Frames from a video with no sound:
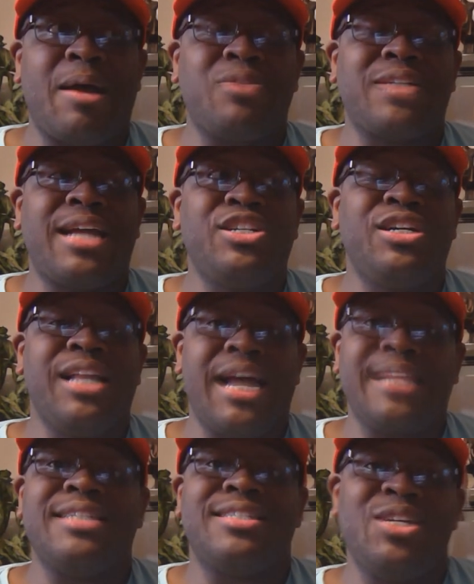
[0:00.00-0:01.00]
I was actually
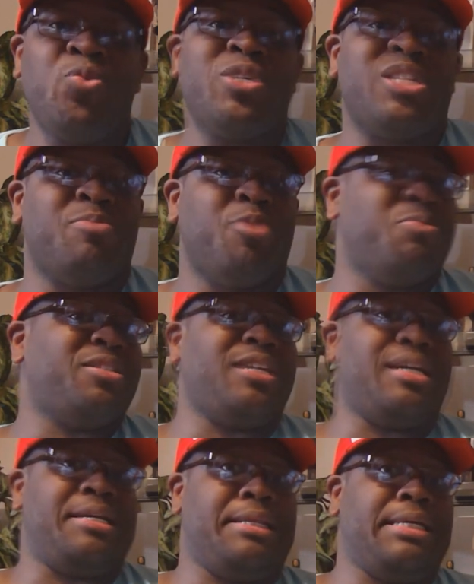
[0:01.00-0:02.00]
glad to see Wiz and
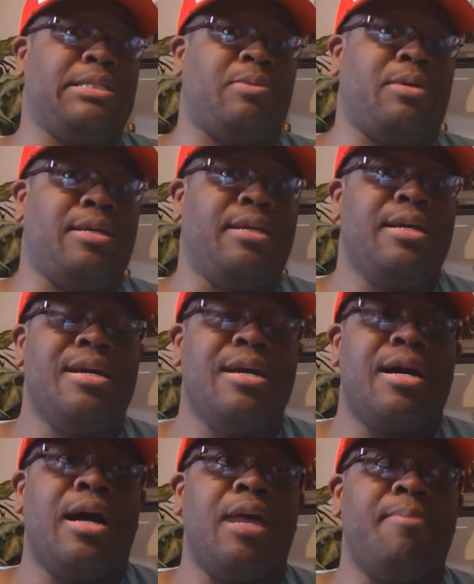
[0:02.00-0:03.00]
Boomstick in this one.
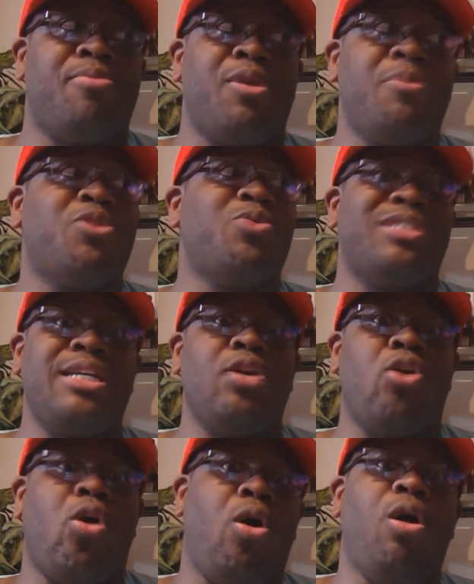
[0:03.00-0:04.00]
Pretty much we're seeing
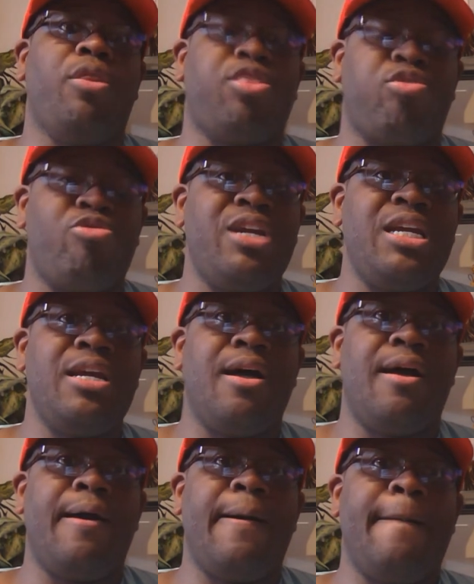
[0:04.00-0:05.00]
all three
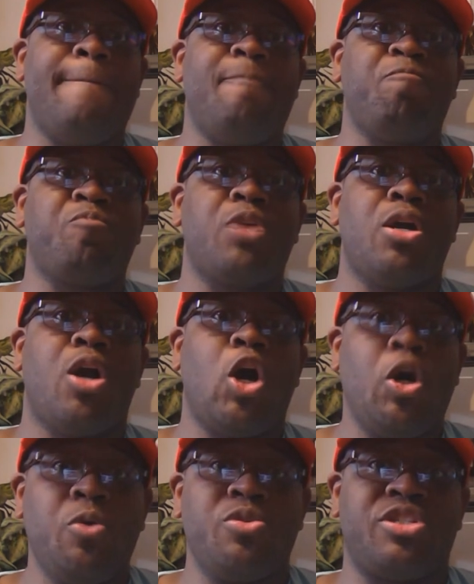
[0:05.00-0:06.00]

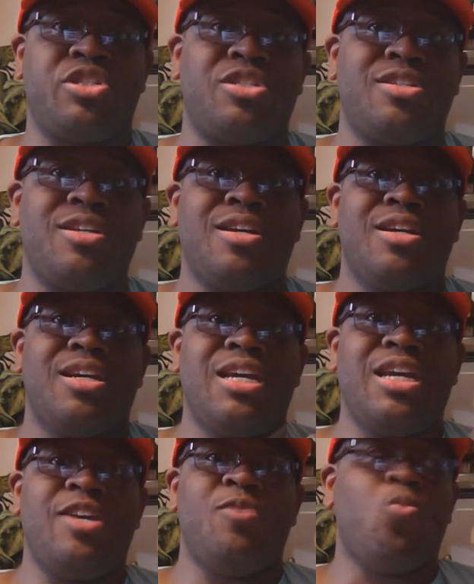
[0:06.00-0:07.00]
hosts
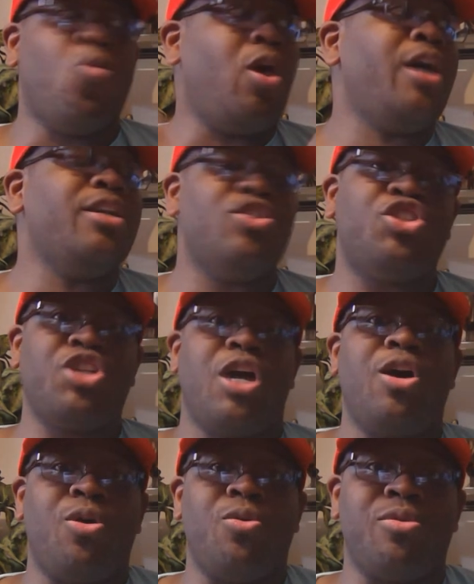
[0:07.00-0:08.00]
in one
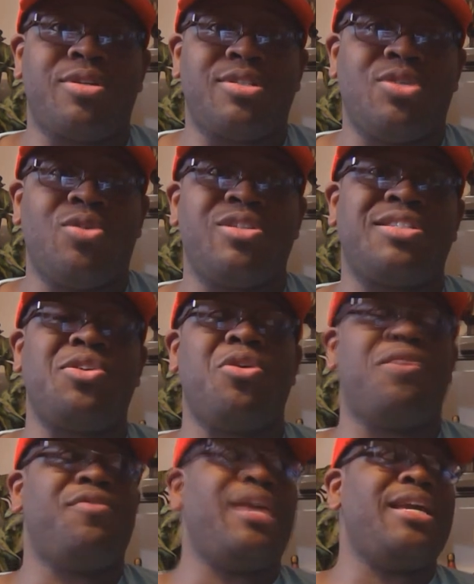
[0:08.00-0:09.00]
show. So it's sort
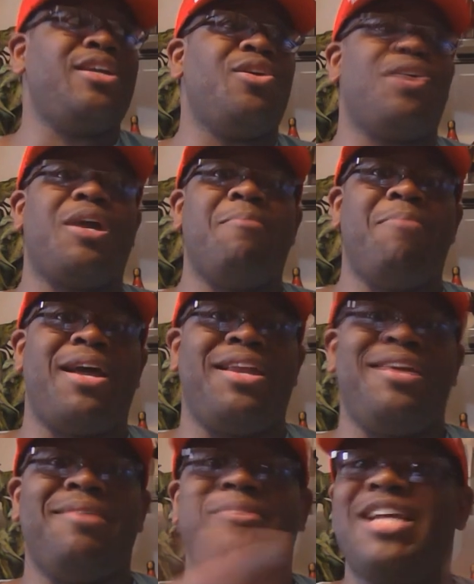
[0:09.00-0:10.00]
of like, you know,
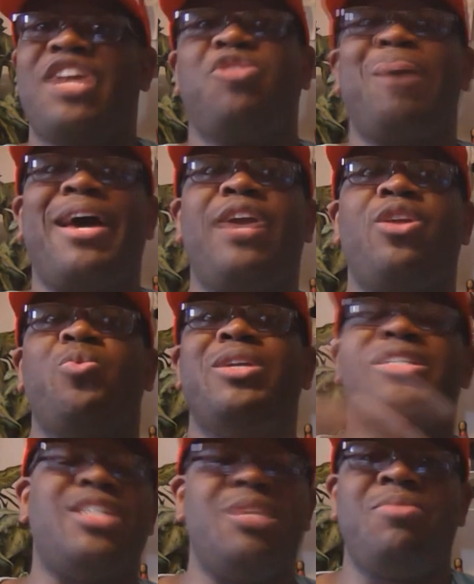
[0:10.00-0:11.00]
combining Death Battle
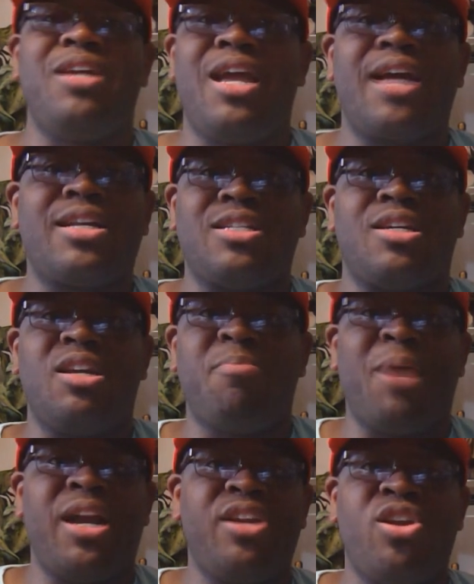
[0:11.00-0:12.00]
with DBX and
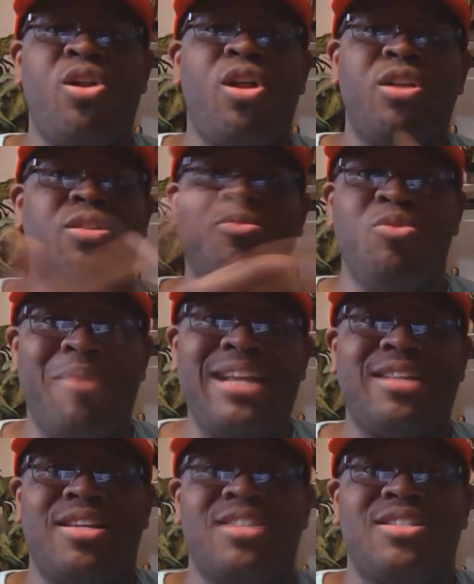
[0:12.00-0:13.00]
combining it all to
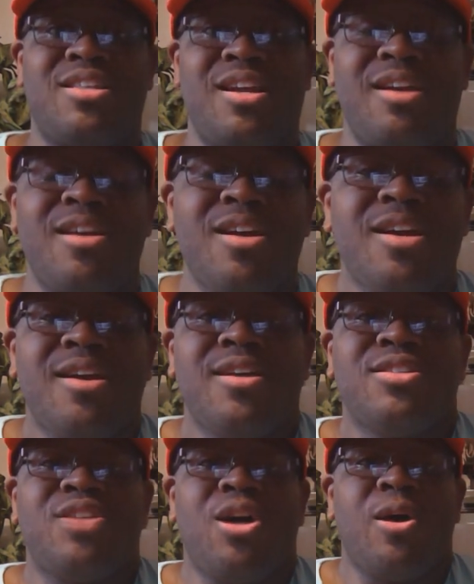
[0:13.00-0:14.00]
make this thing.
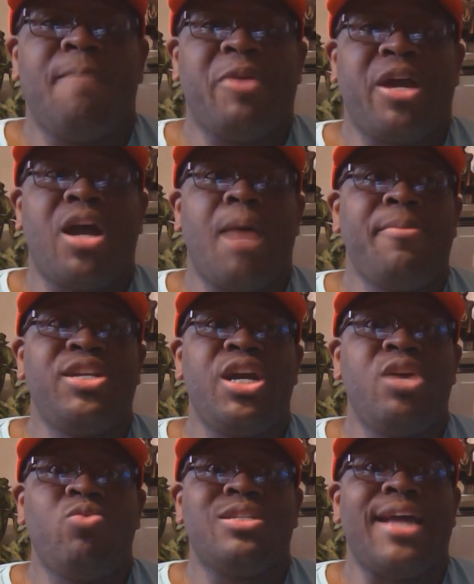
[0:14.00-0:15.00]
So the
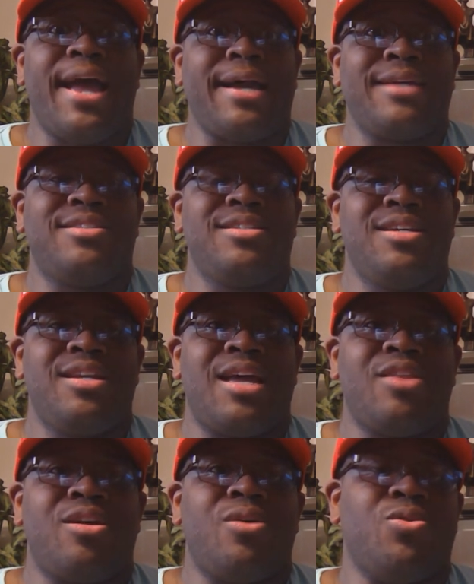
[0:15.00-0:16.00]
commentary was excellent. I
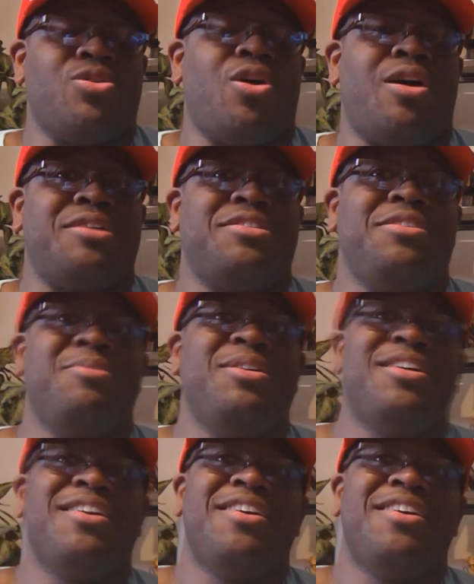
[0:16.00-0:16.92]
thought it was awesome.